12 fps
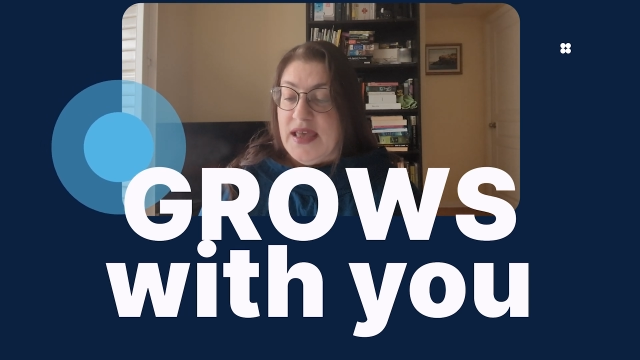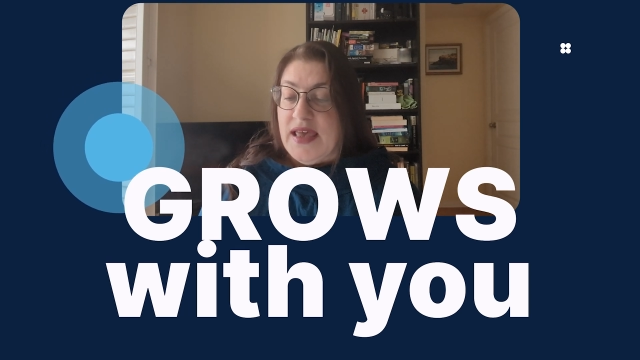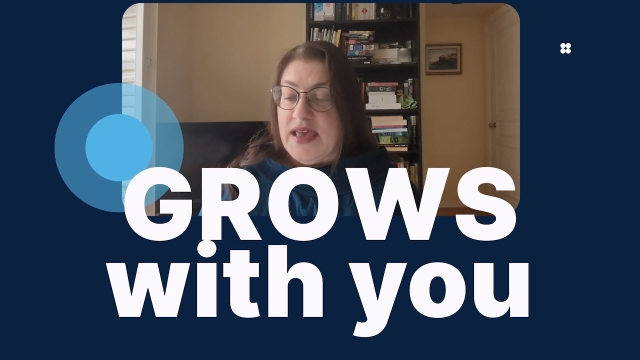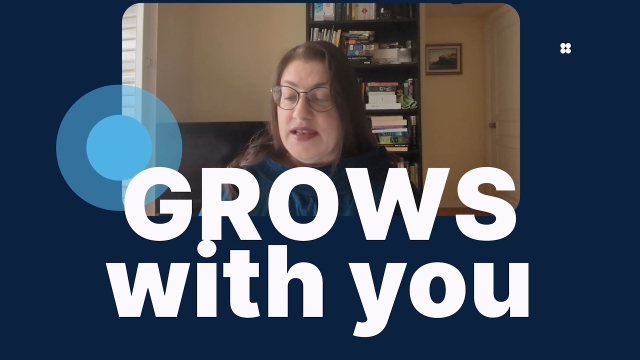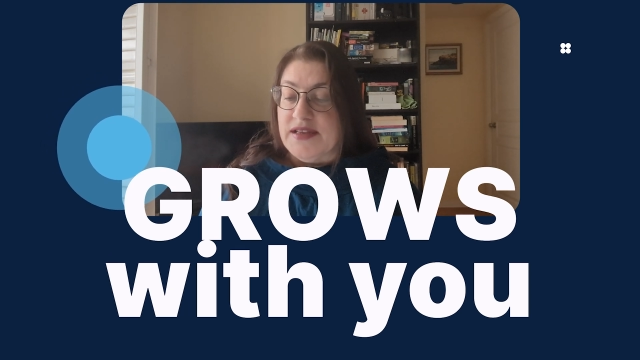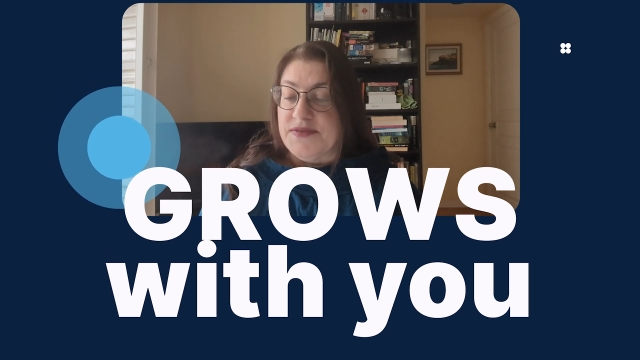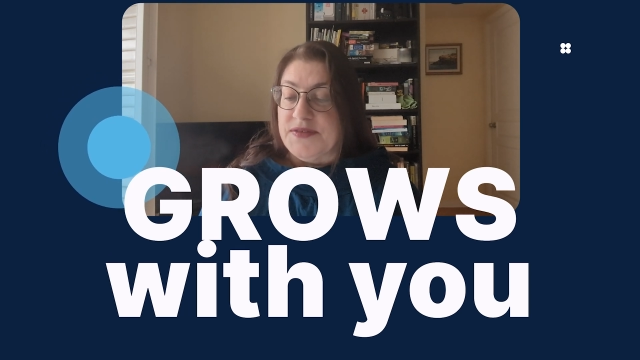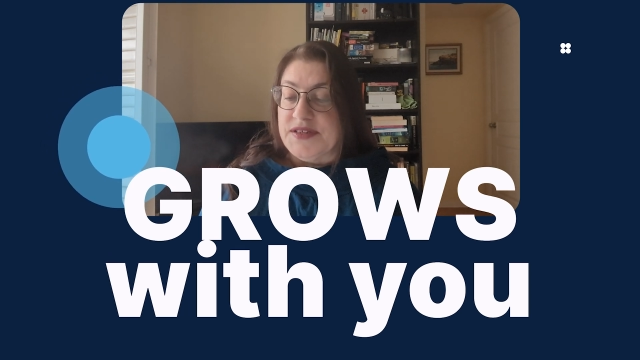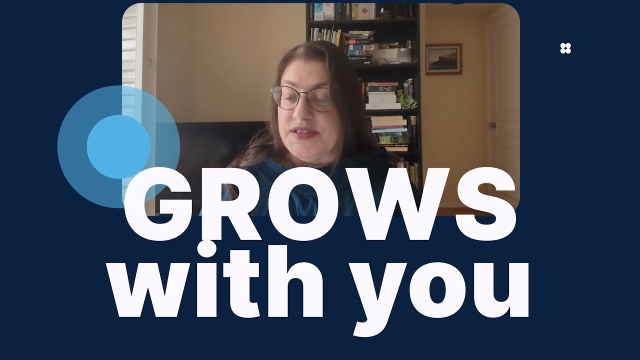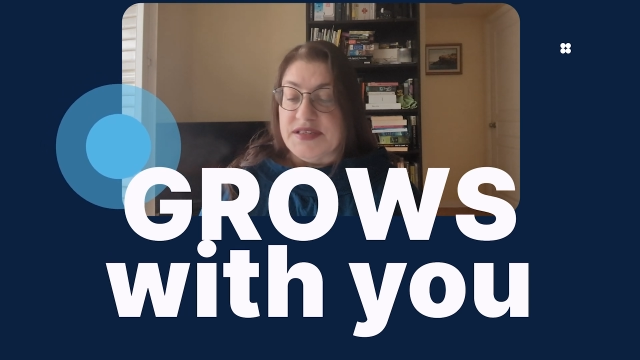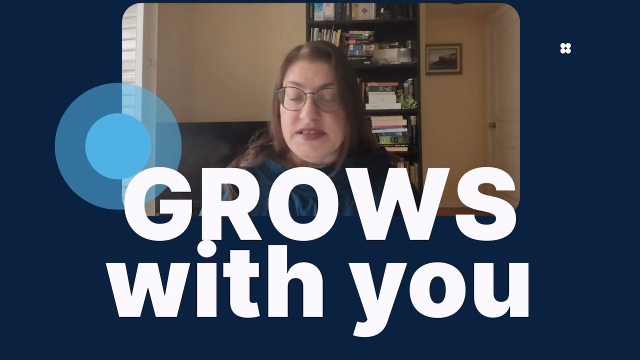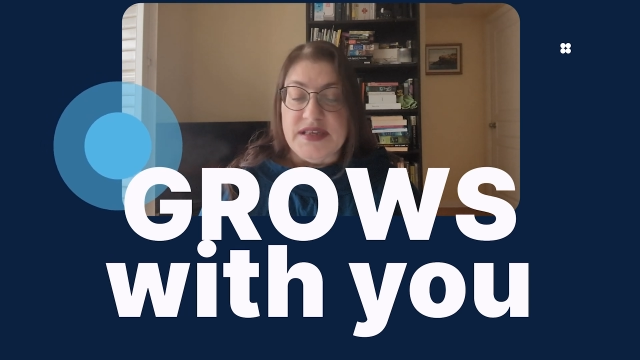and
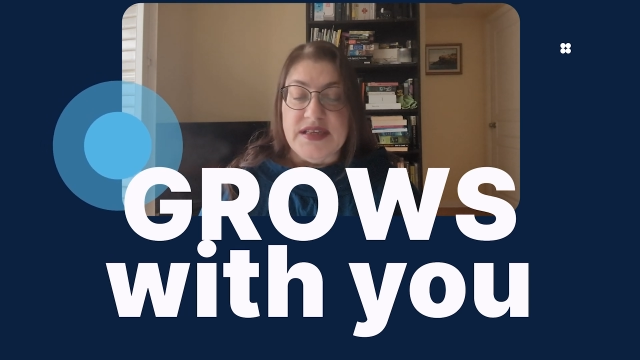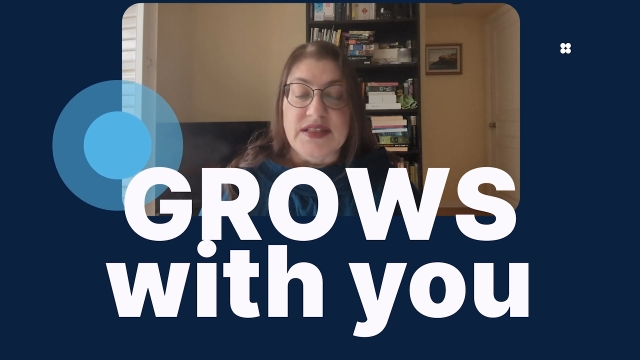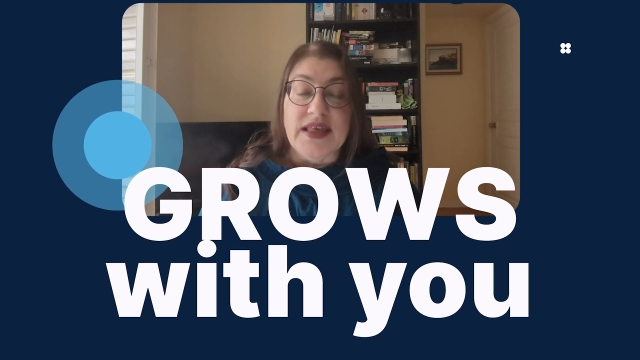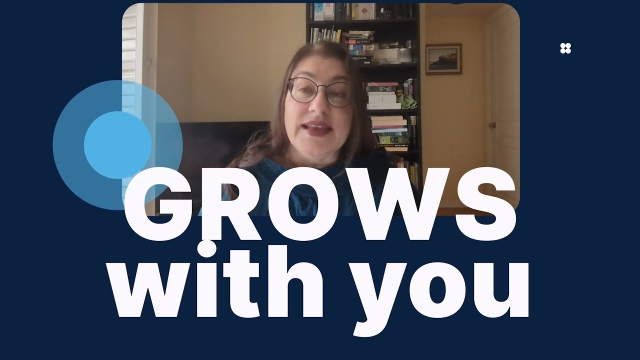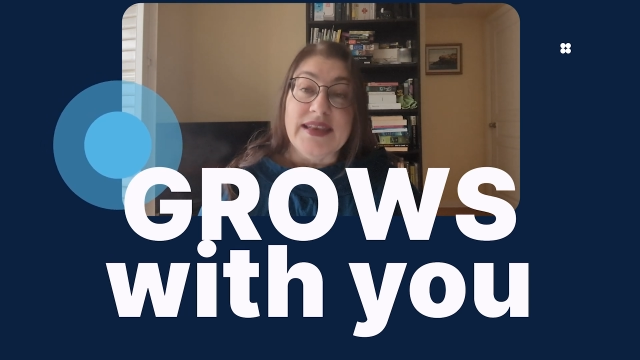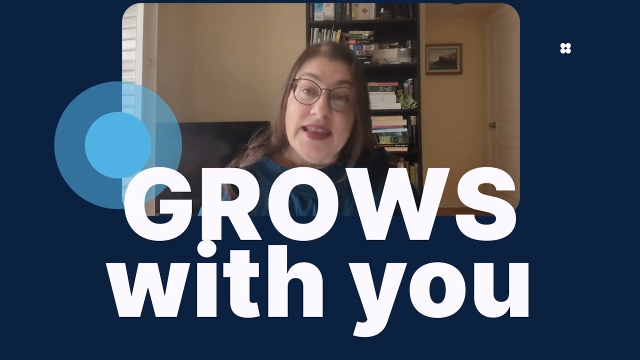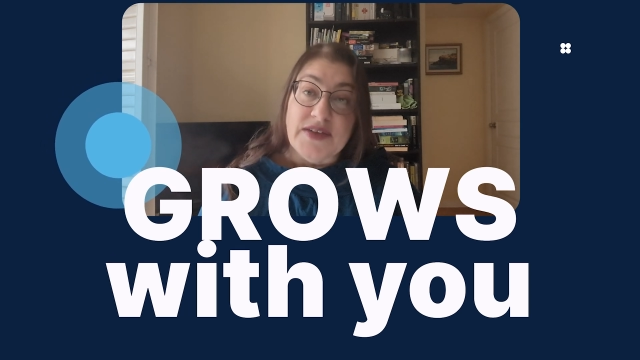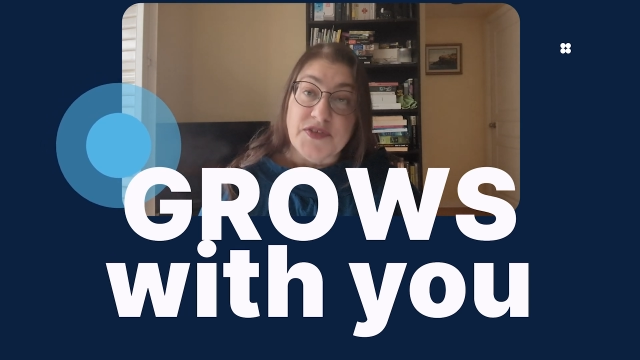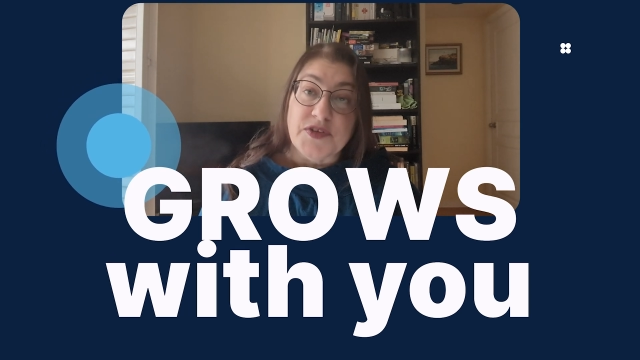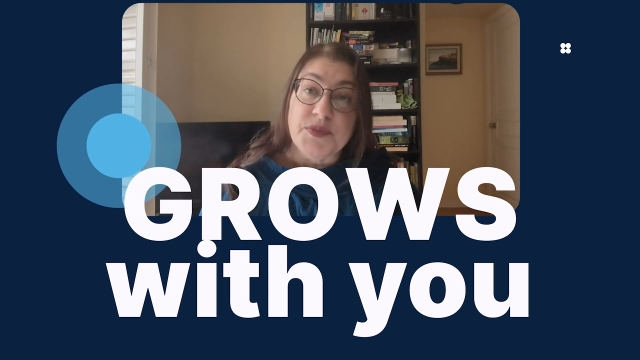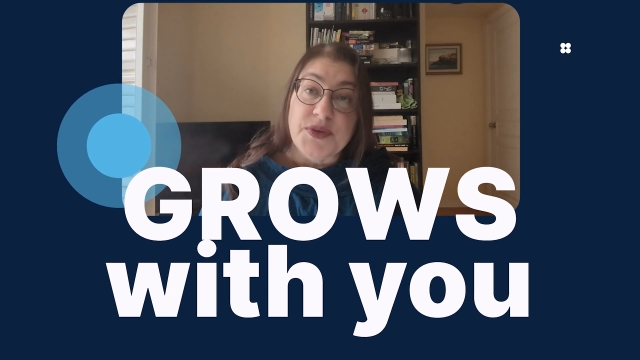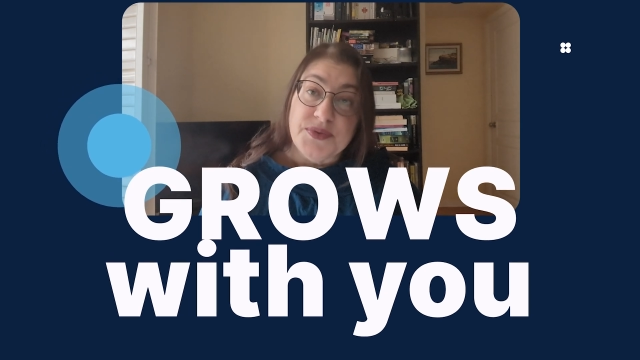efficiency like never
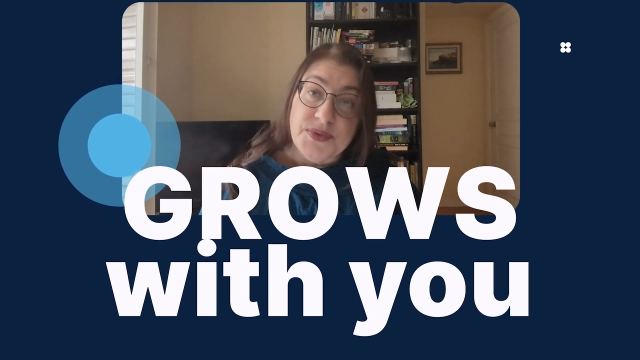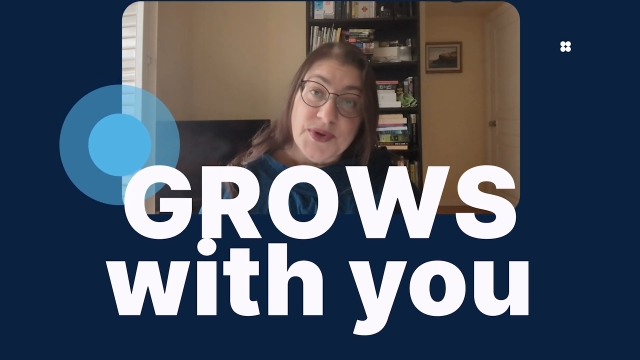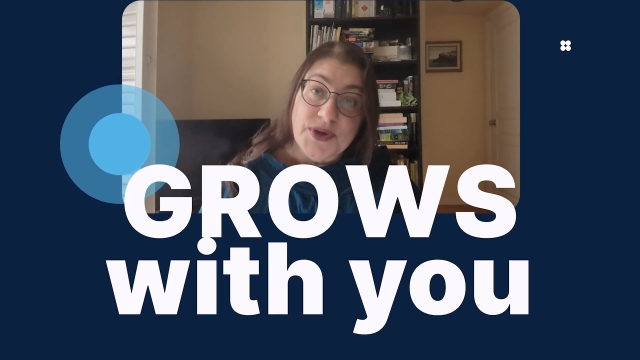before.